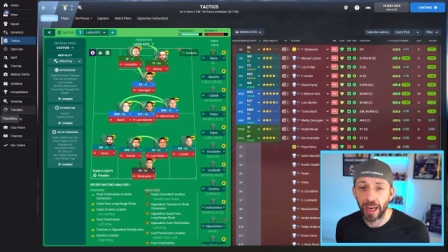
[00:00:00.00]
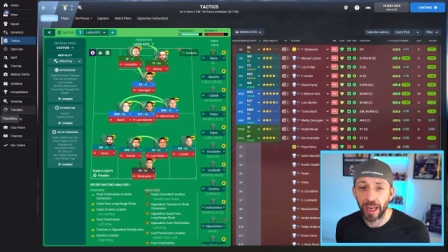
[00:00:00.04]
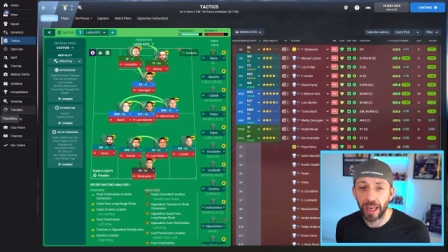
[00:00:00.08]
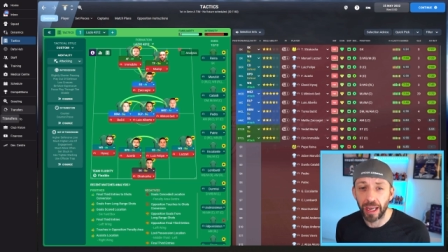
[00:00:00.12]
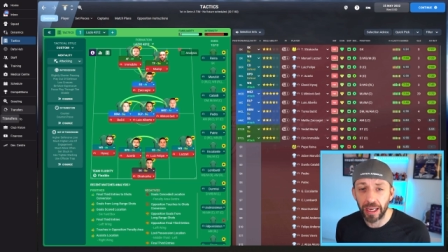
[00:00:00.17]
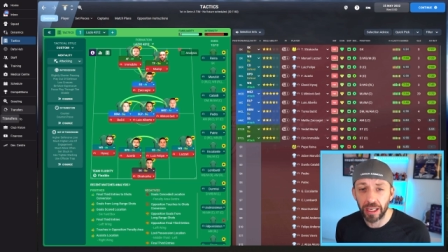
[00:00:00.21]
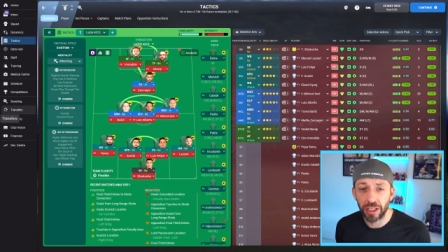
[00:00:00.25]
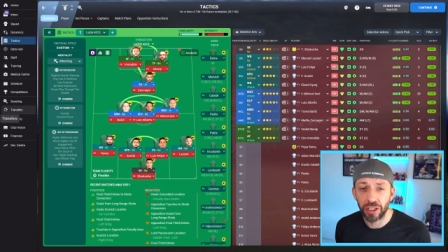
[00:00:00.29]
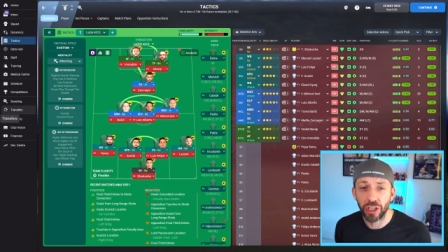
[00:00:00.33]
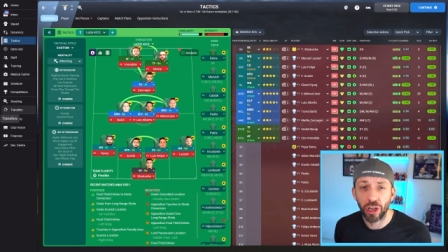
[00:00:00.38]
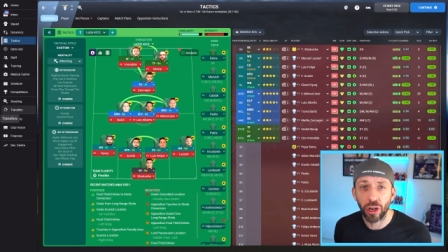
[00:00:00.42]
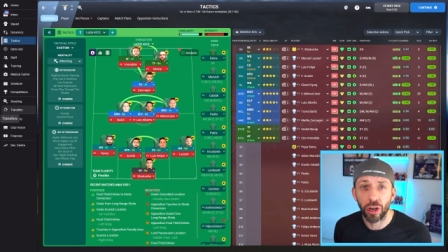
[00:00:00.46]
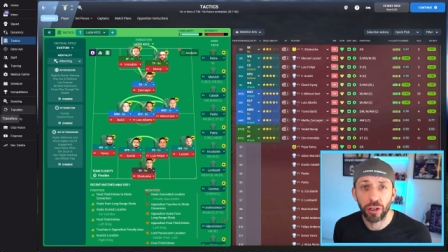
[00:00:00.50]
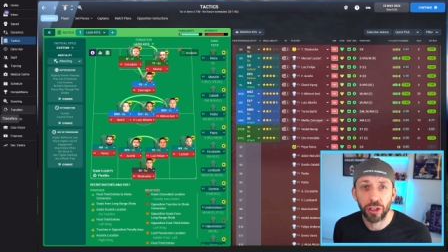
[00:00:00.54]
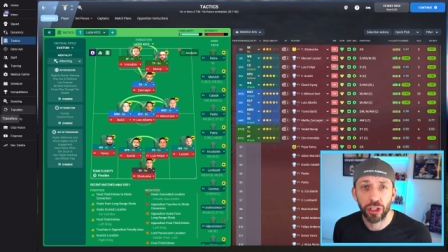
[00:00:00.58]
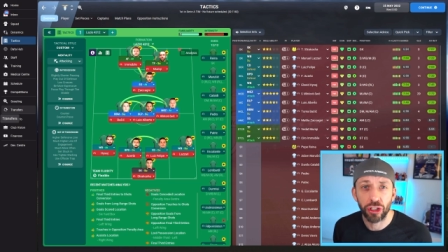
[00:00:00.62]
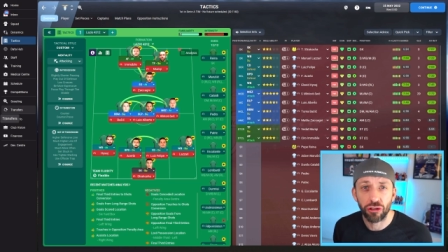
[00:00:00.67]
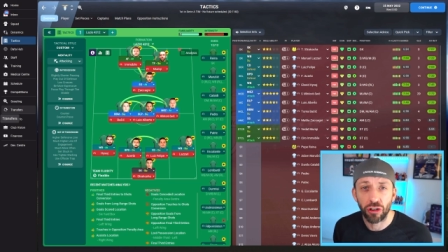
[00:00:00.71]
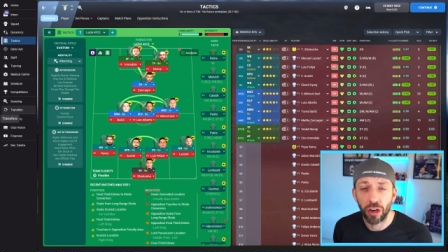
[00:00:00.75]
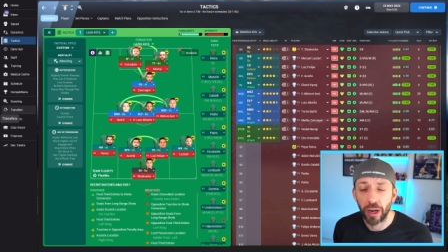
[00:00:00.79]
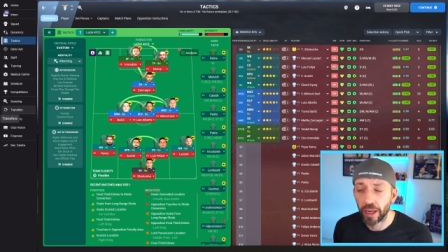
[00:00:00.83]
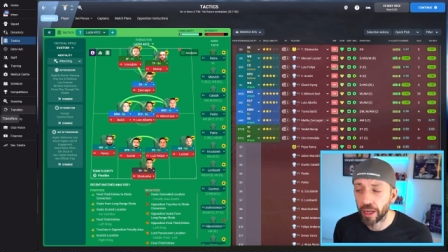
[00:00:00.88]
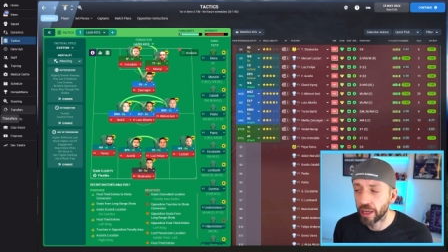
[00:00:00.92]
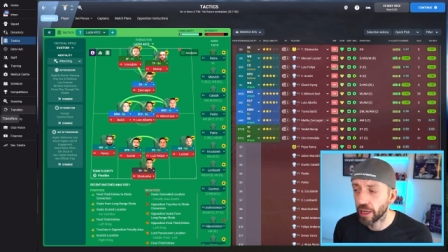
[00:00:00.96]
is your
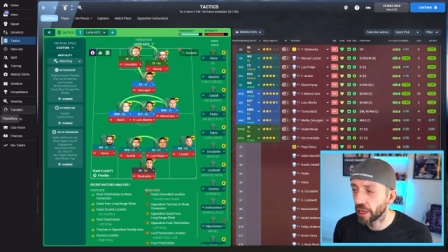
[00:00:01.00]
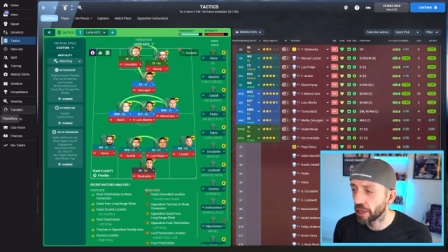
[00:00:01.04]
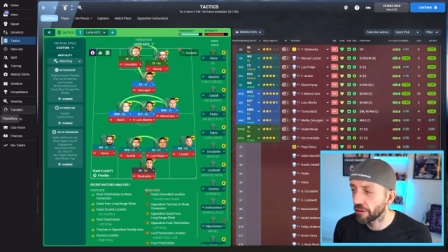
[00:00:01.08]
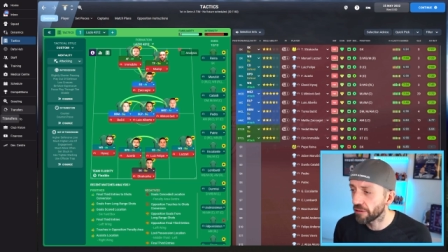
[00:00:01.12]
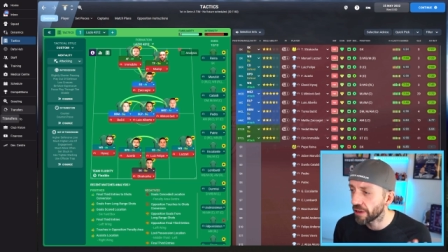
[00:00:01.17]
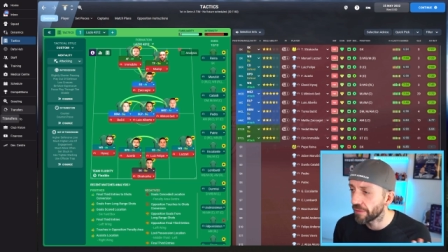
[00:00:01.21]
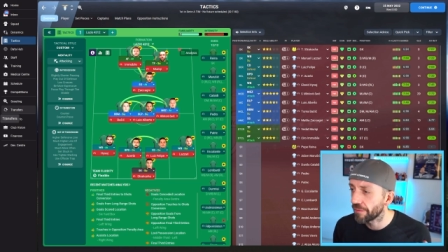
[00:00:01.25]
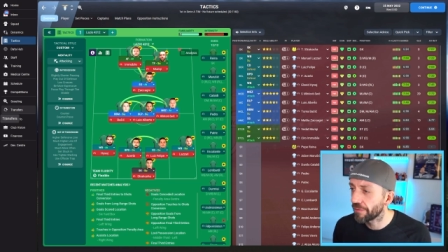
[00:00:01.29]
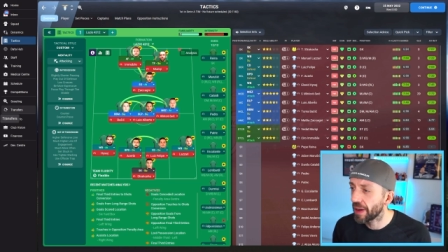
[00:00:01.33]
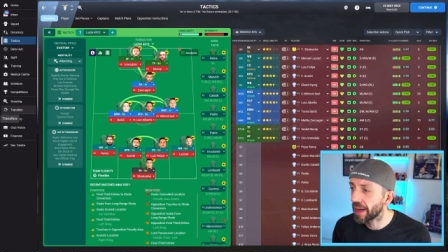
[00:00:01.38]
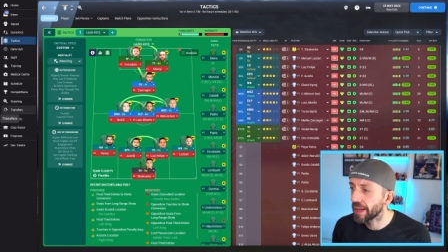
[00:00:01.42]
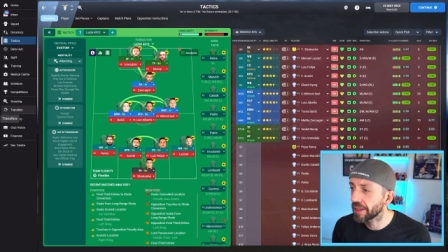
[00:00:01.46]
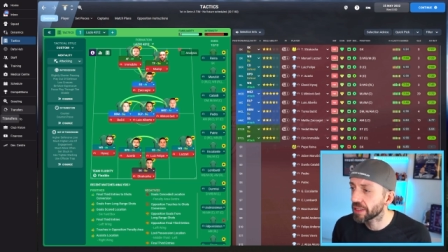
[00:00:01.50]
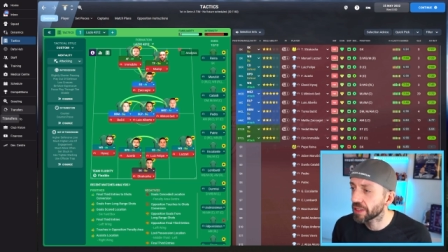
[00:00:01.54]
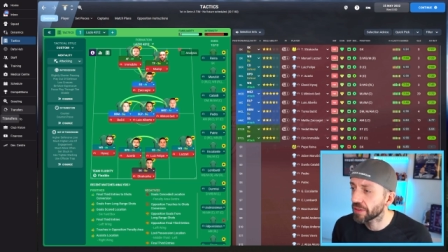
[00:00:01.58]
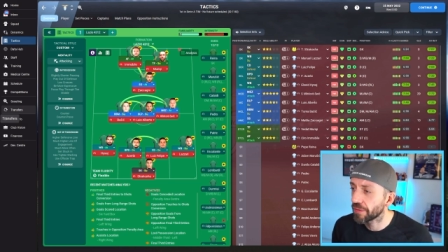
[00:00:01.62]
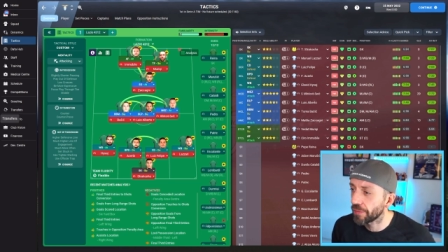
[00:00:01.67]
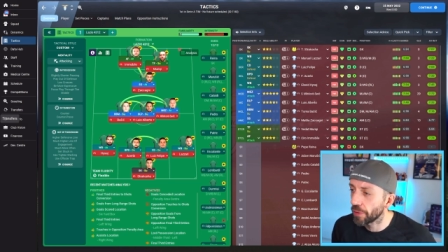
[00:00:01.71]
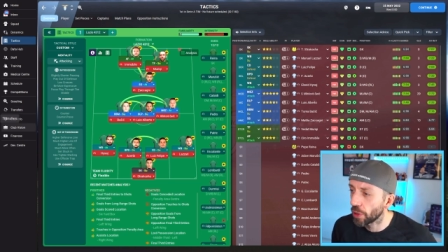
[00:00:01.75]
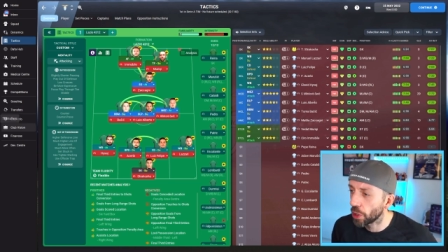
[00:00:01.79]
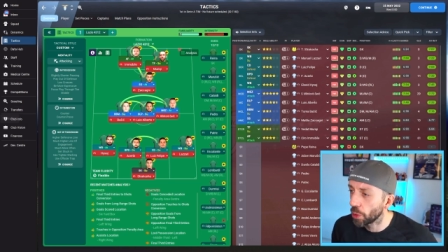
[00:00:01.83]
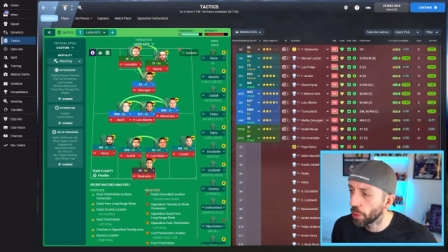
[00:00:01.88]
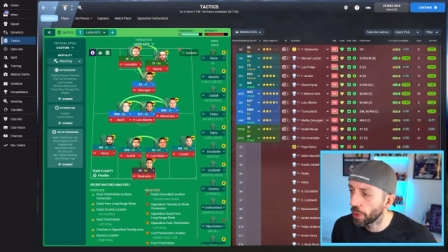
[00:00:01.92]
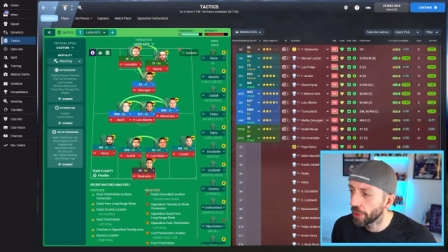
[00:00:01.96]
striker, your advanced
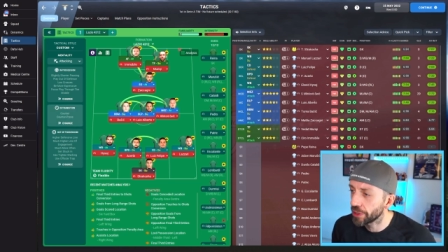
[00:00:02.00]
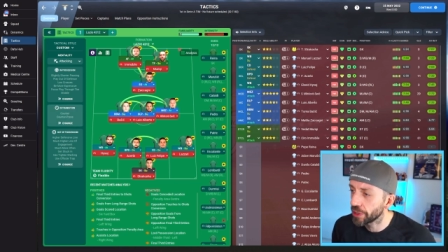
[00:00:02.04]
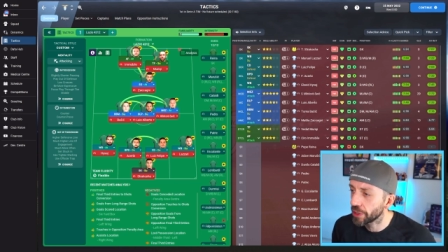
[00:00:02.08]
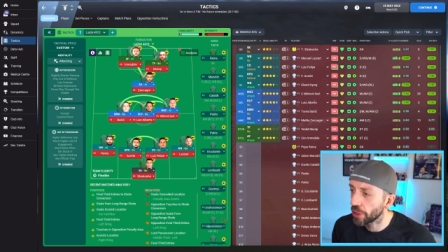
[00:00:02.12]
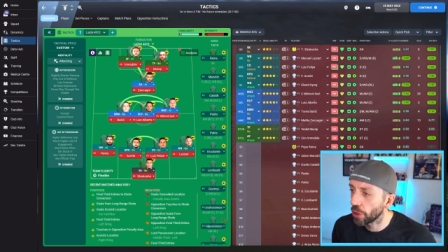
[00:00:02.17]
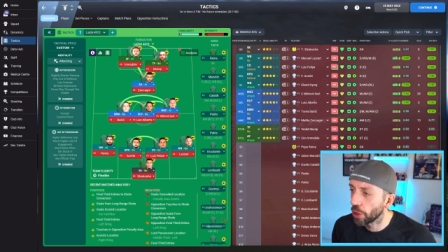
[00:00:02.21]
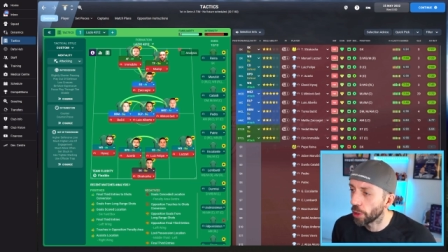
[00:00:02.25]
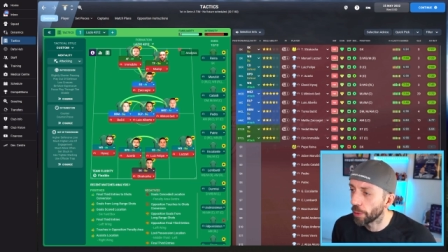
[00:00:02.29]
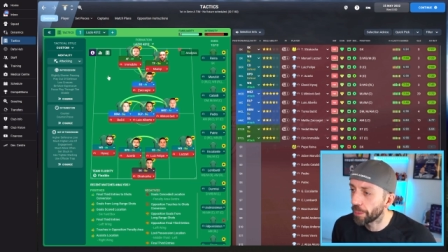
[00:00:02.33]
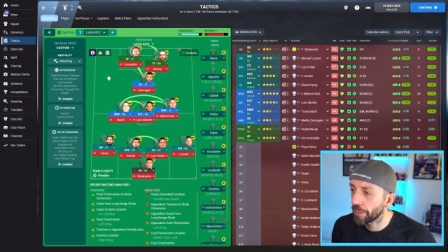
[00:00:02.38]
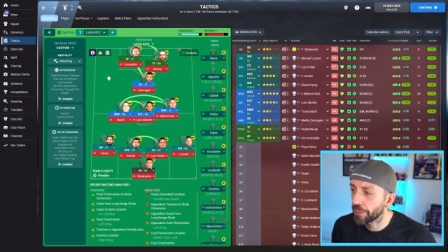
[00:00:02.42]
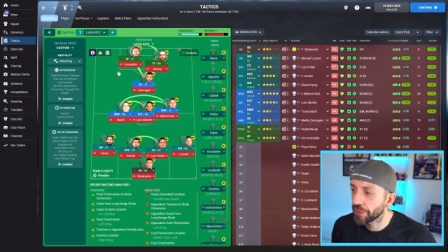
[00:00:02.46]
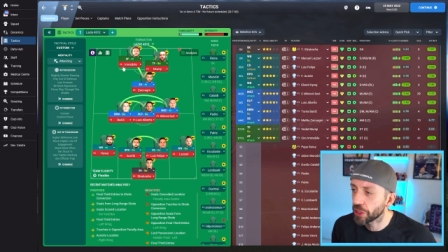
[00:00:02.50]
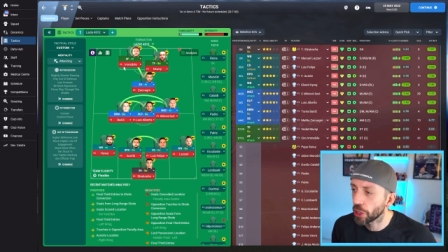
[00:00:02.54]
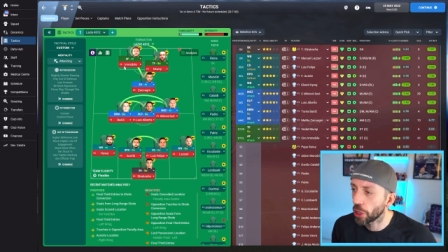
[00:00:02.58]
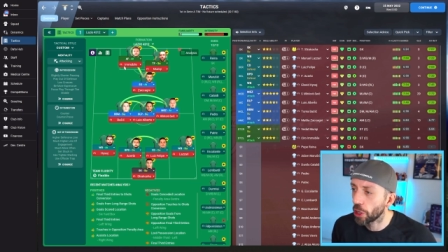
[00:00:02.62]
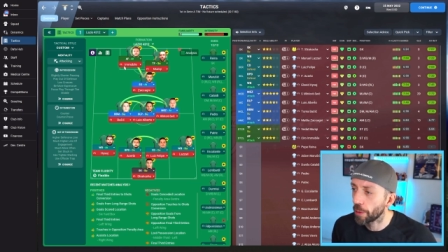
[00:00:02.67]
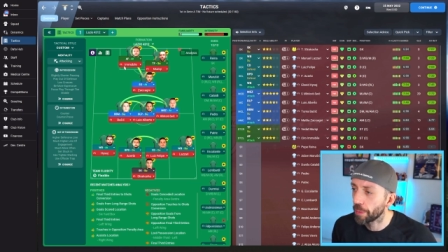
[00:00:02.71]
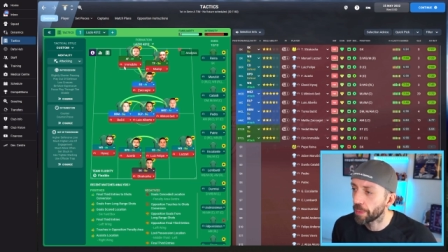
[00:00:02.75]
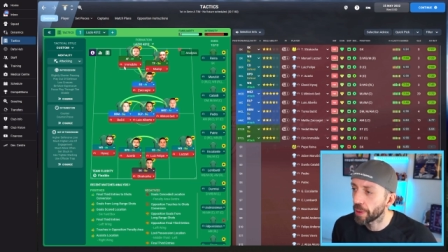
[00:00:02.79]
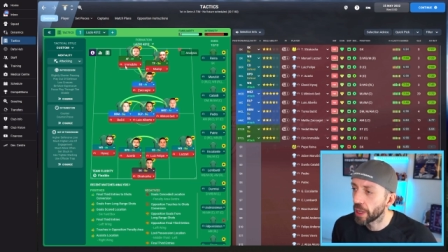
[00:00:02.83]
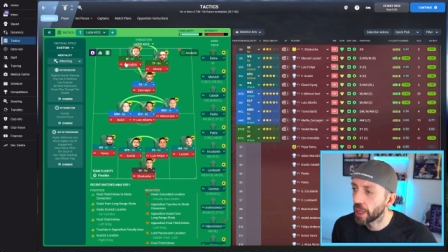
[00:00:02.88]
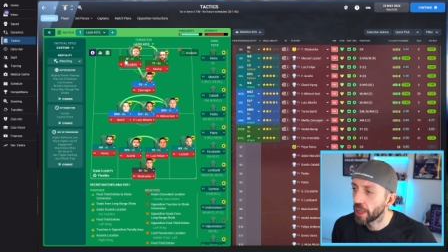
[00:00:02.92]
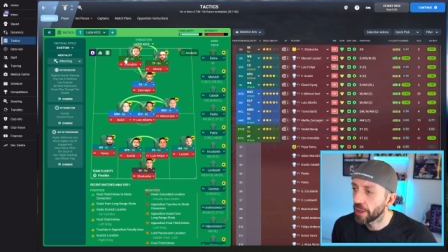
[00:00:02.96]
forward up top.